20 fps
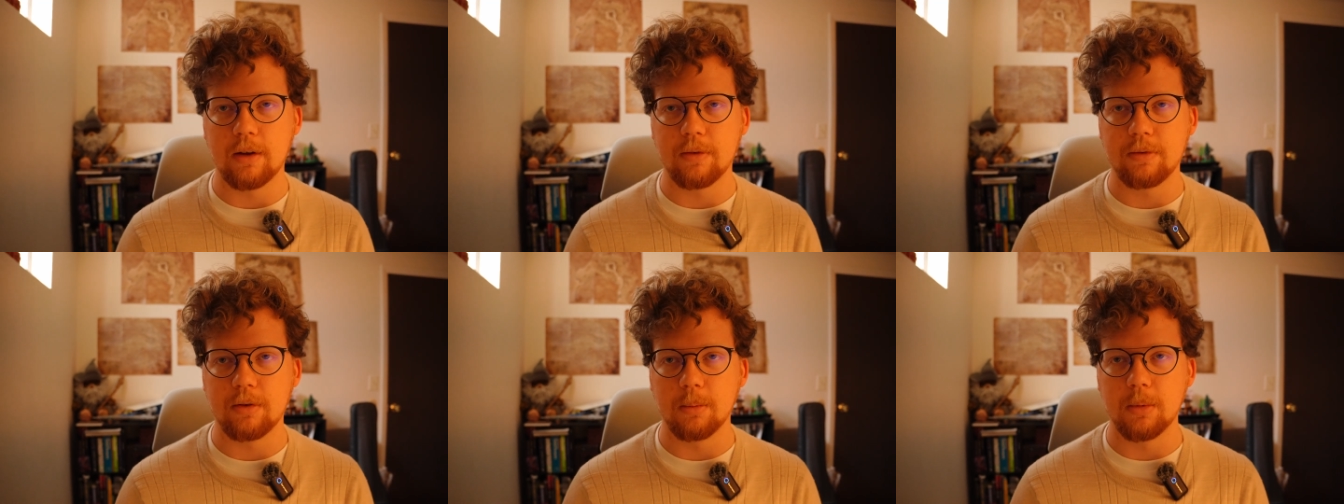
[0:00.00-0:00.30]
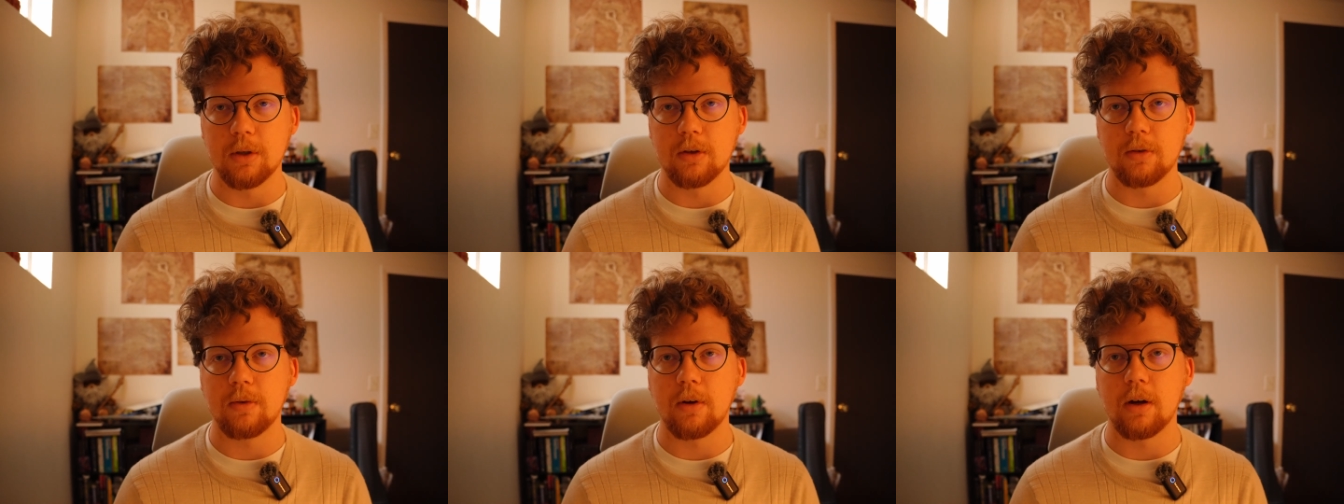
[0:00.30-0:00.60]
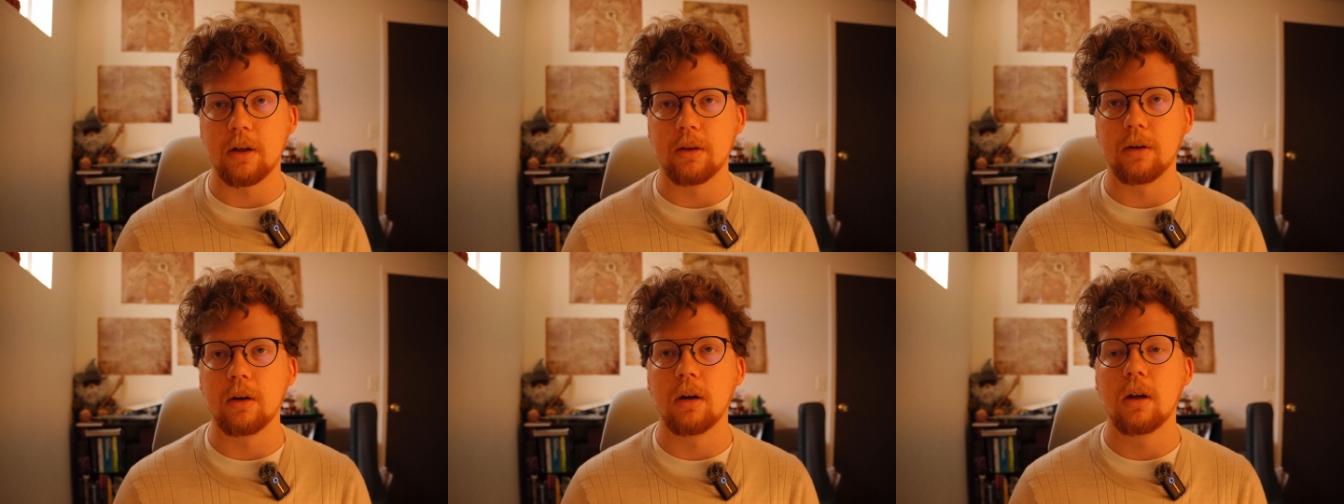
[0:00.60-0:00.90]
from his
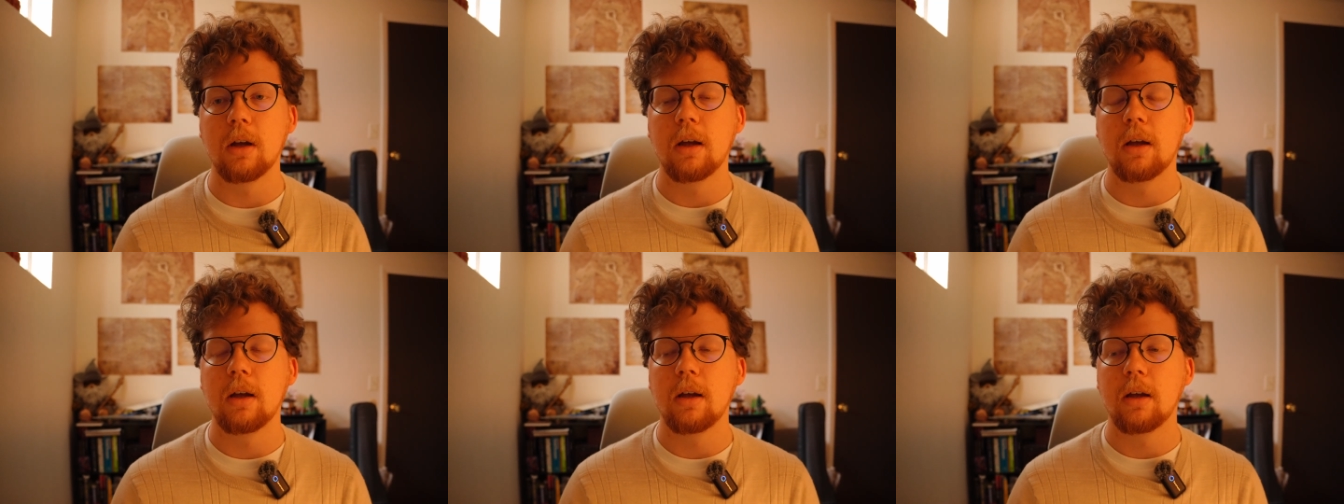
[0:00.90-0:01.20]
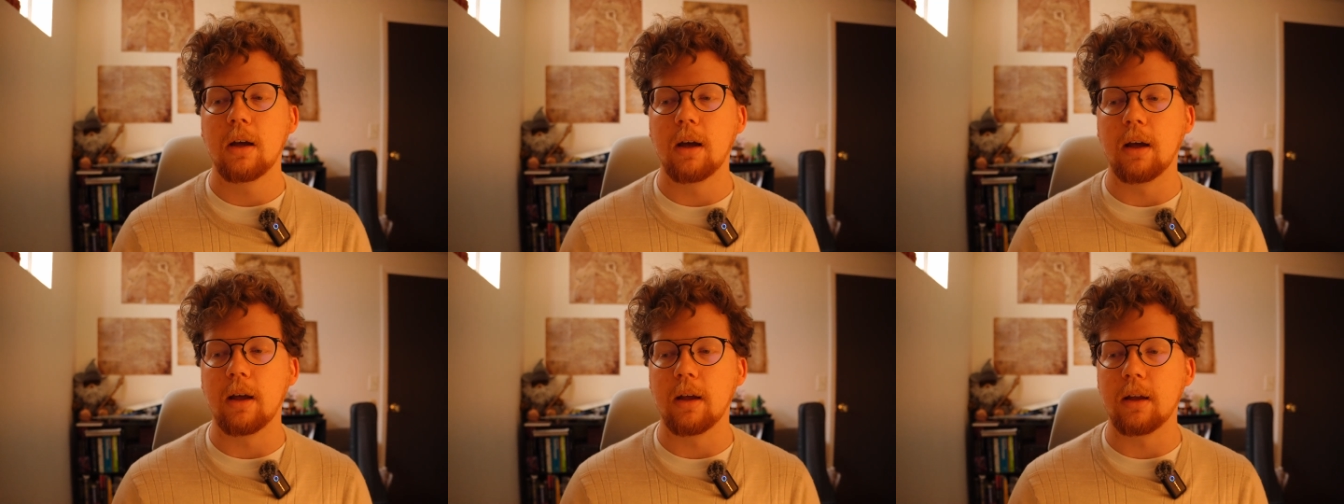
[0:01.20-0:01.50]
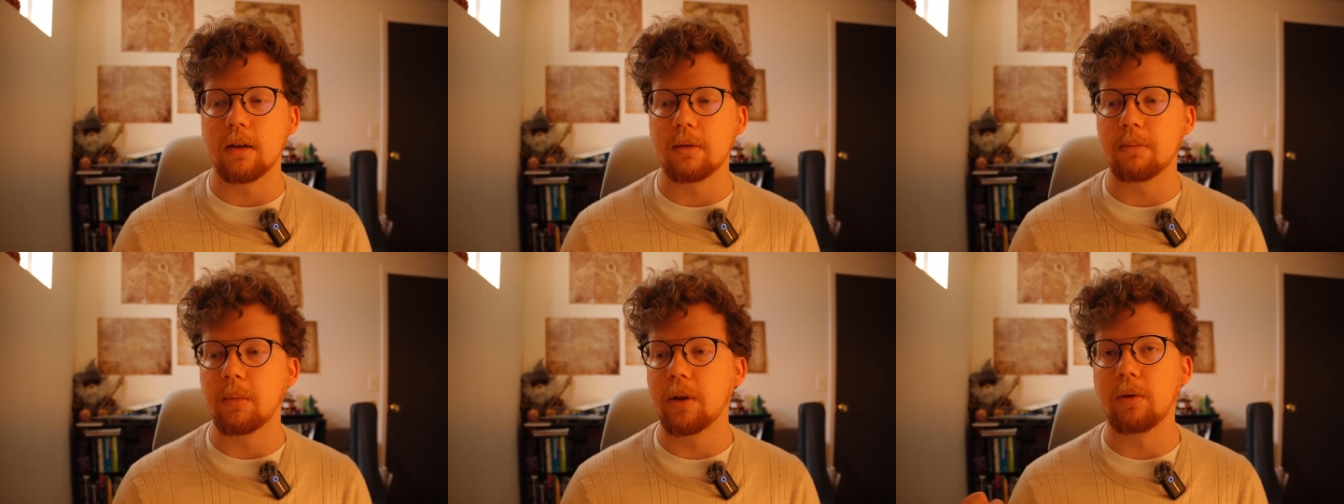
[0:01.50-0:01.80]
father.
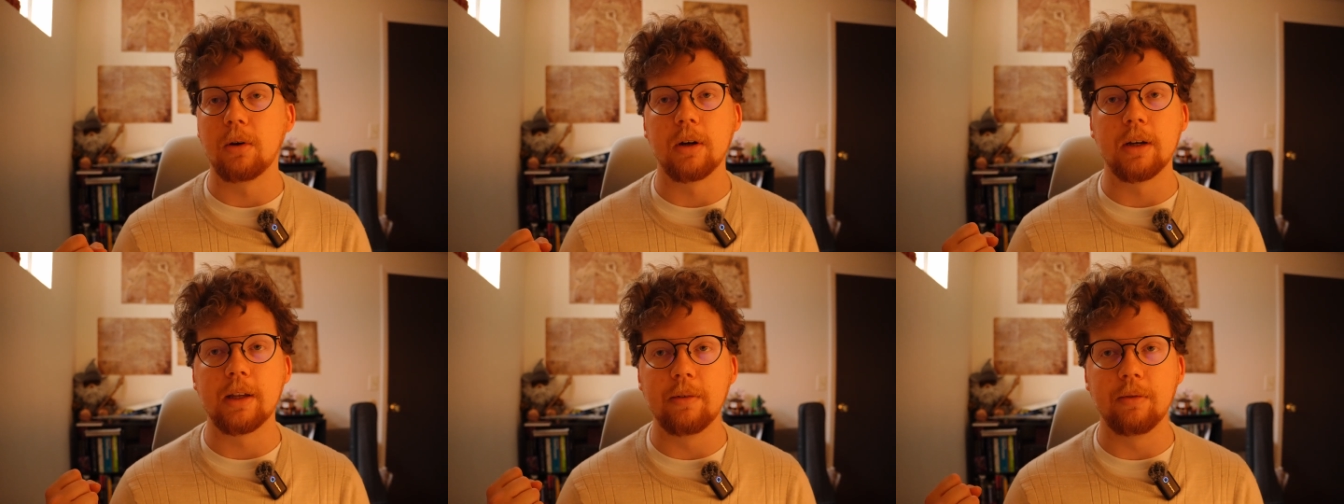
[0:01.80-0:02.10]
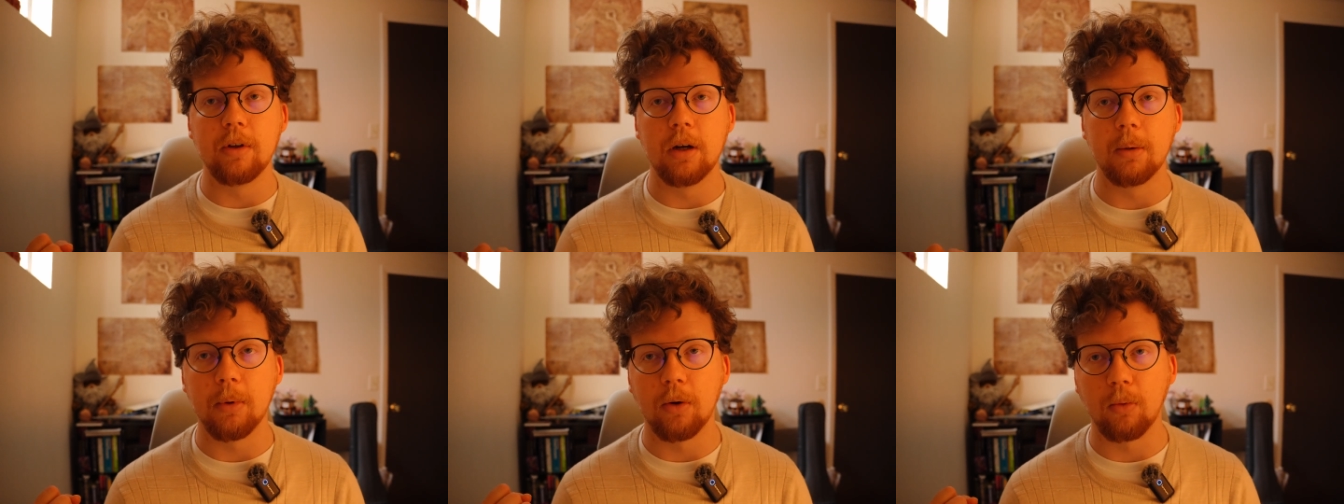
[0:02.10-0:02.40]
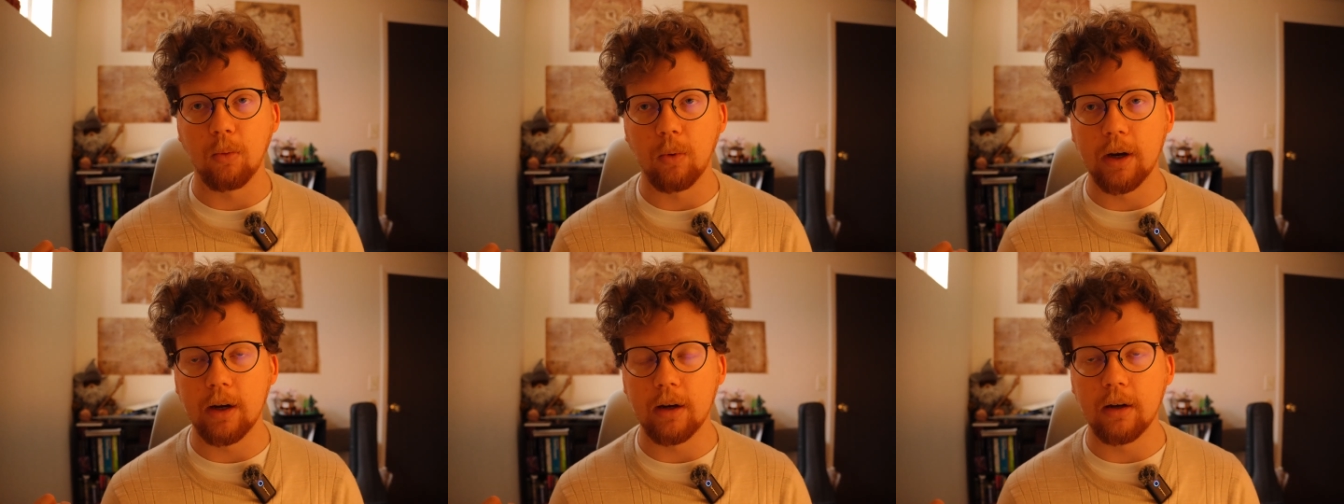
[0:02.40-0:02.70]
His mother had given him a
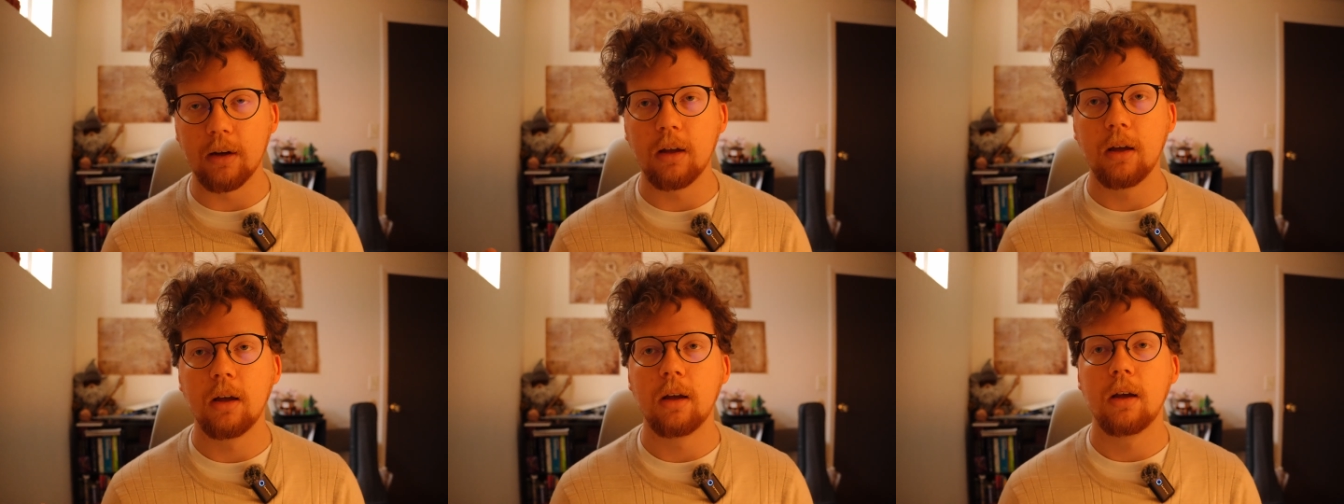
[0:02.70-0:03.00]
ring,